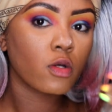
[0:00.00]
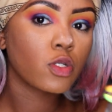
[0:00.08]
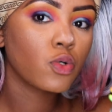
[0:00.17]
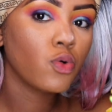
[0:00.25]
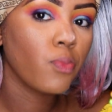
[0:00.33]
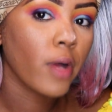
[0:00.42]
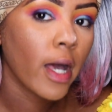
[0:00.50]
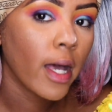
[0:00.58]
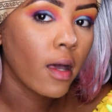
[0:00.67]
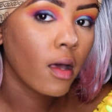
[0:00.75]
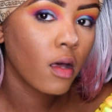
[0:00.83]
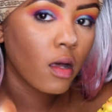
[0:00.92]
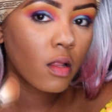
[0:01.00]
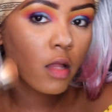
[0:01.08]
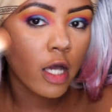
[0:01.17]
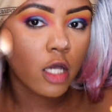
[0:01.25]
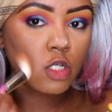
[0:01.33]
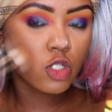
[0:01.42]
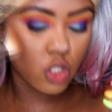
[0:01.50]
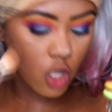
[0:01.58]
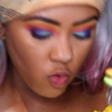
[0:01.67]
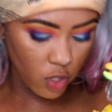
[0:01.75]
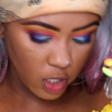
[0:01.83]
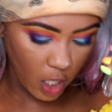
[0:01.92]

too bad. Like, it's showing